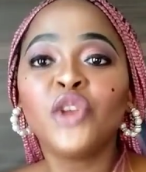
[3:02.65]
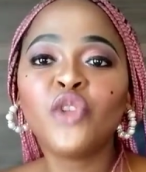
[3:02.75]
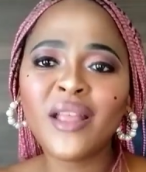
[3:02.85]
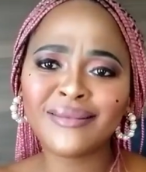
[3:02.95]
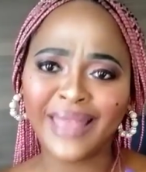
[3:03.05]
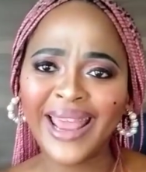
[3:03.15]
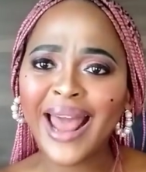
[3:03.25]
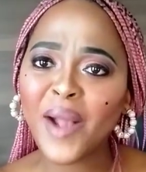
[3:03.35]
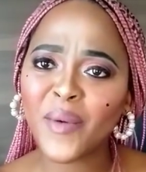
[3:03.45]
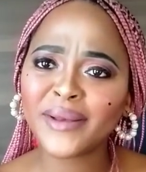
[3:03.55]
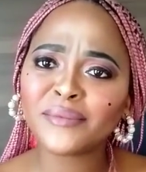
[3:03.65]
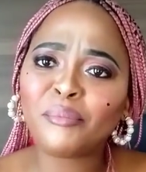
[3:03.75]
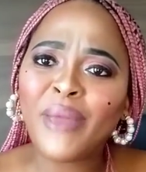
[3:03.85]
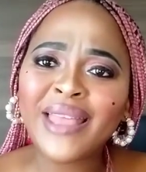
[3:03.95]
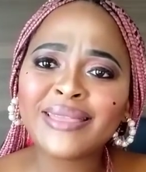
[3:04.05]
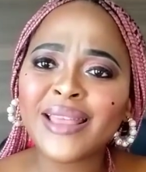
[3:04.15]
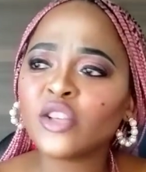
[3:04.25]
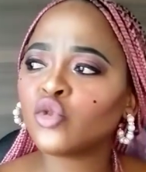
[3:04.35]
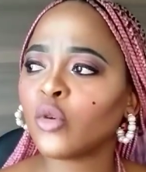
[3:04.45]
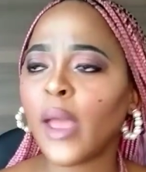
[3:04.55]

Not that I want bad things to